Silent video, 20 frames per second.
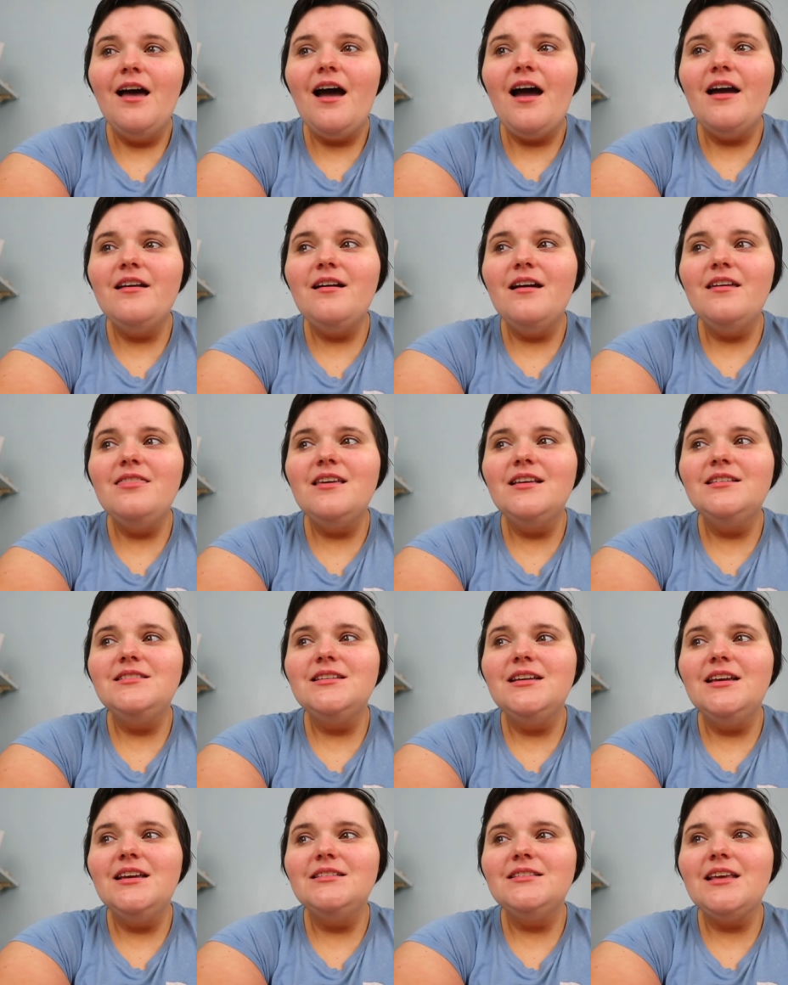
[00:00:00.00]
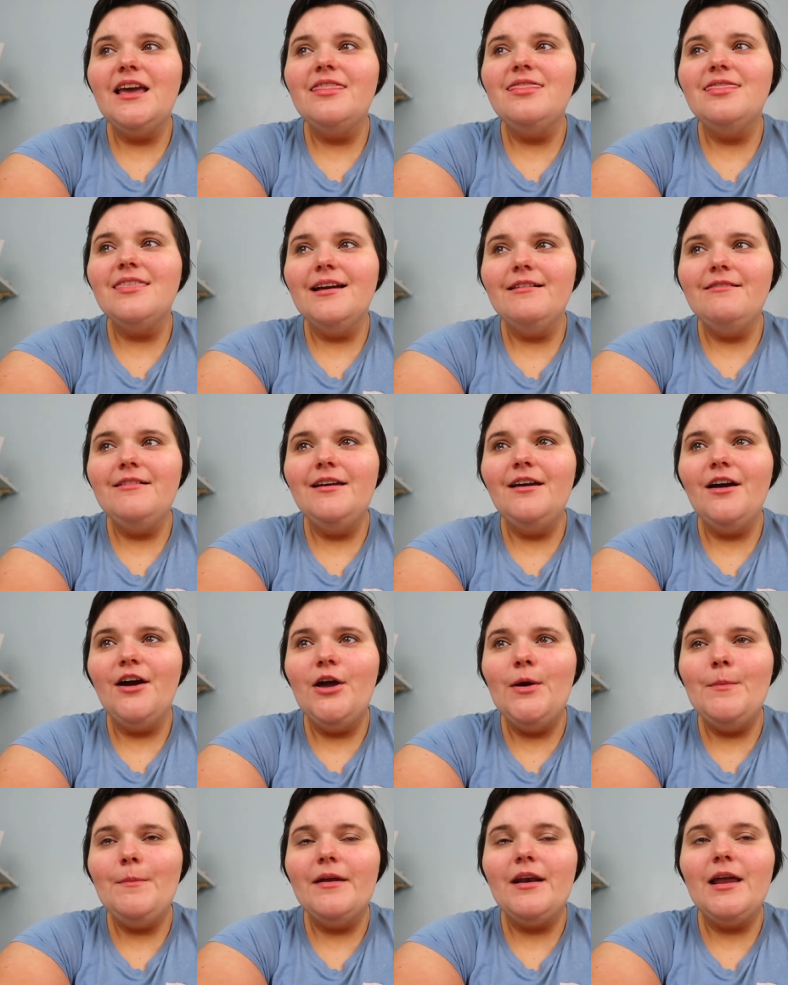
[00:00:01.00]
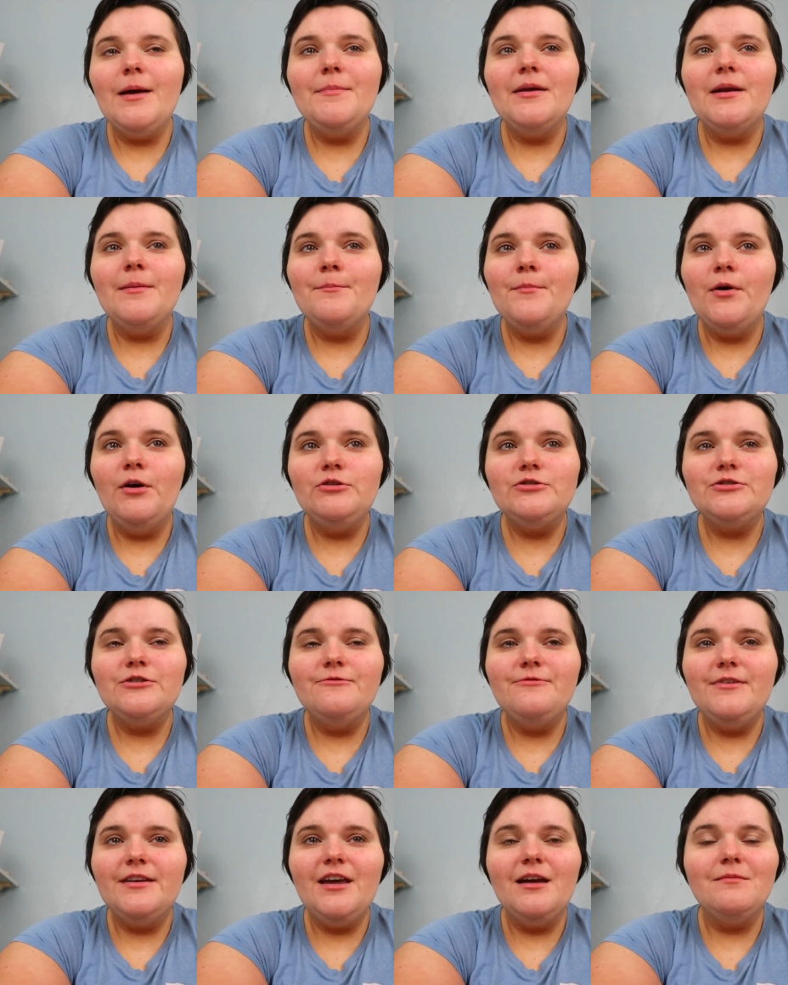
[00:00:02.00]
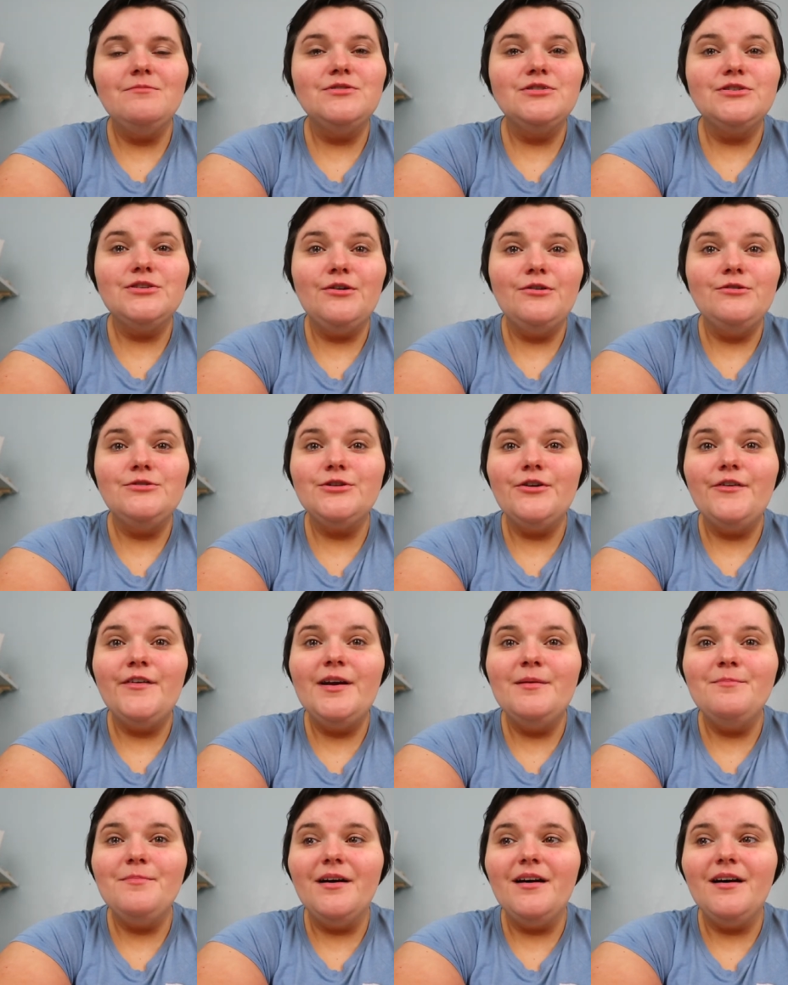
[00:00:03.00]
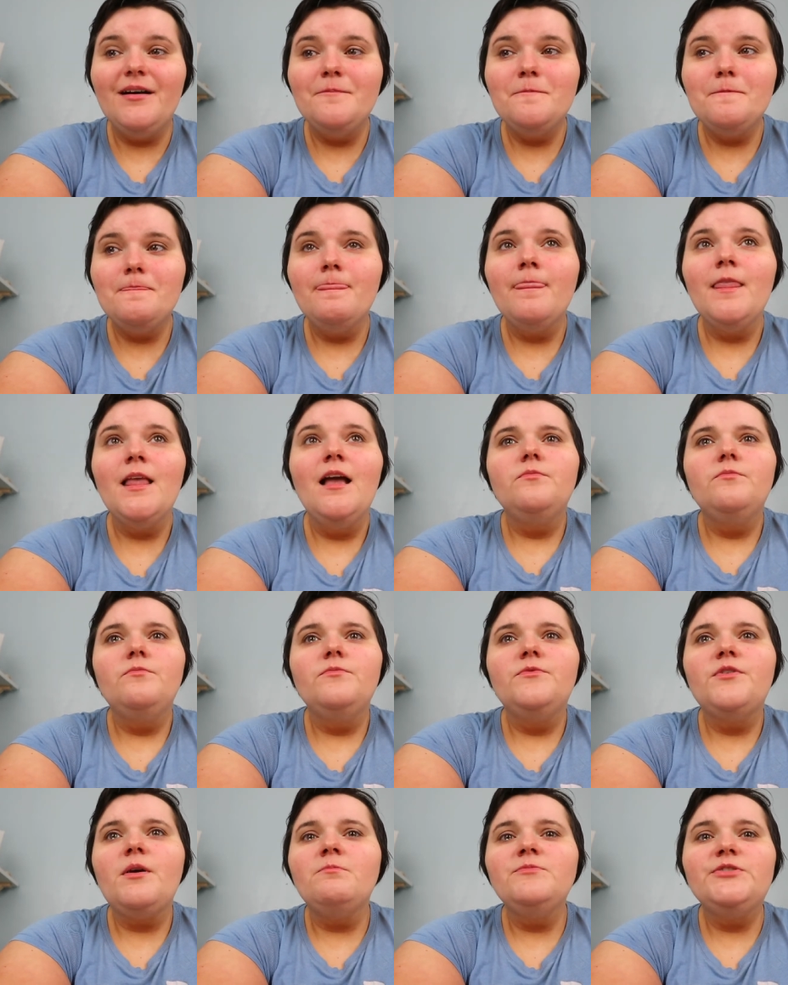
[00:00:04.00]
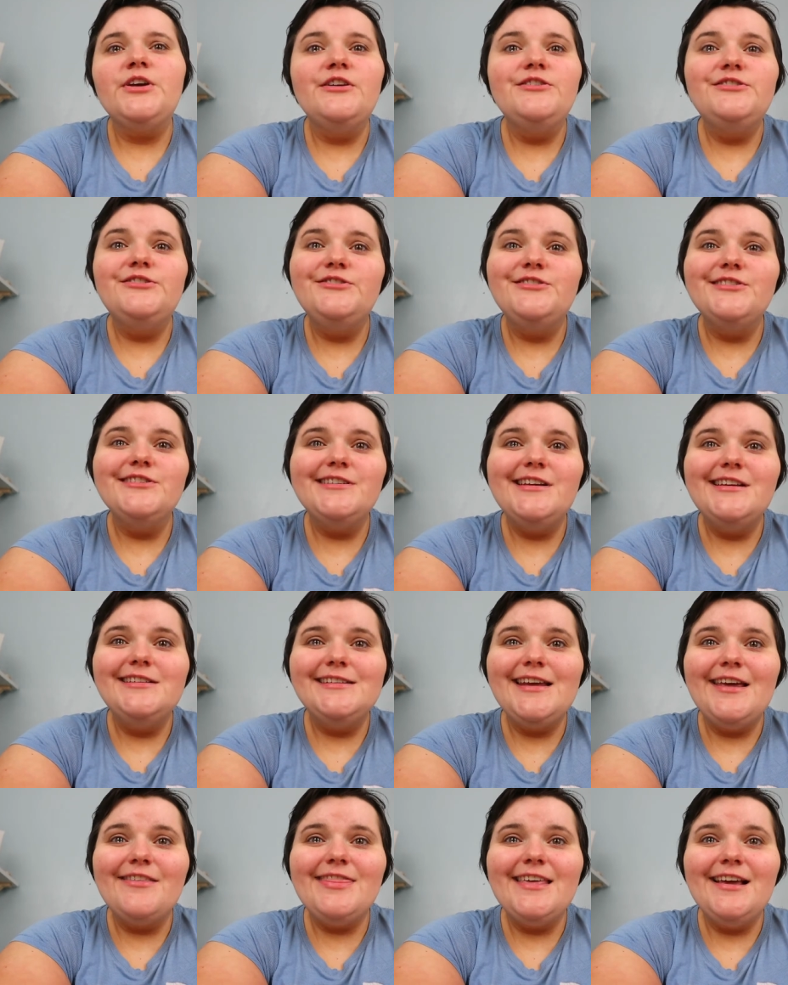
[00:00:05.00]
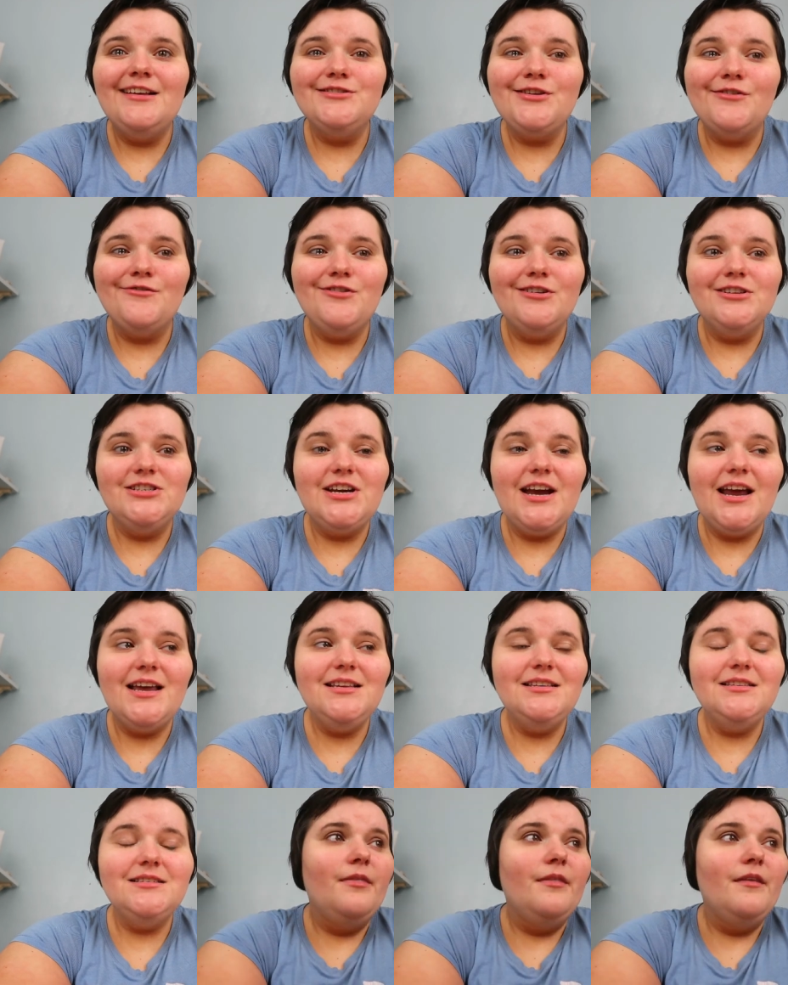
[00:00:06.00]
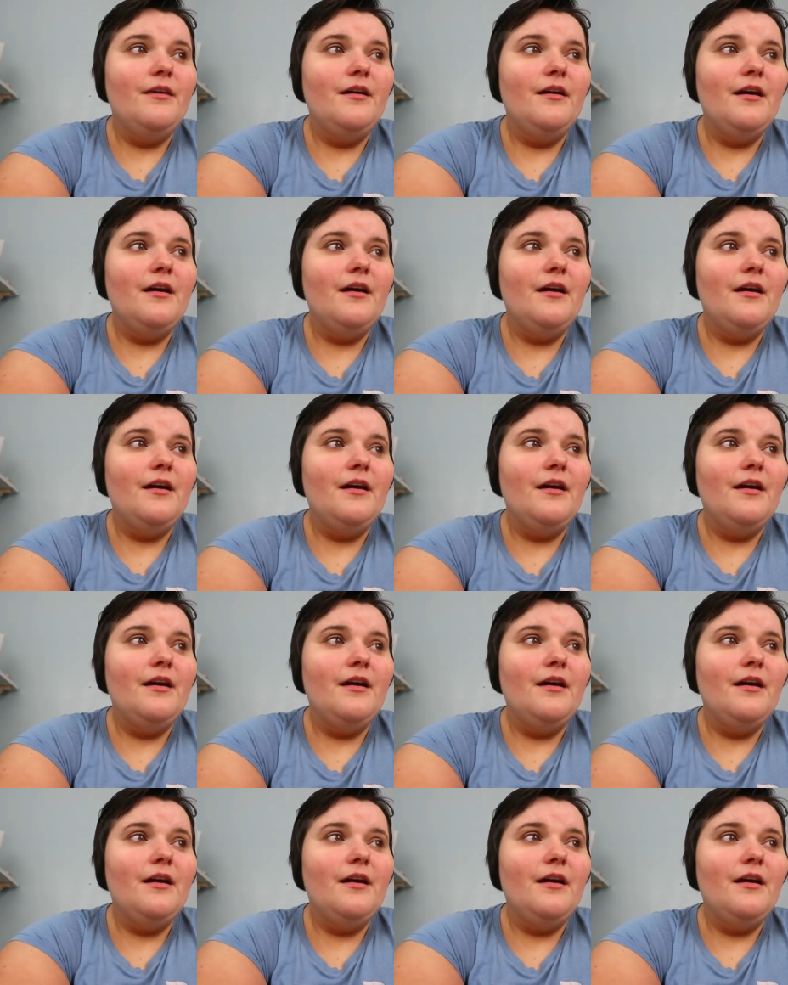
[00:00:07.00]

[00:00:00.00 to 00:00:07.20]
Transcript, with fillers: I know this is a very open up and emotional video, I'm so sorry, but sometimes you just need to get things off your chest.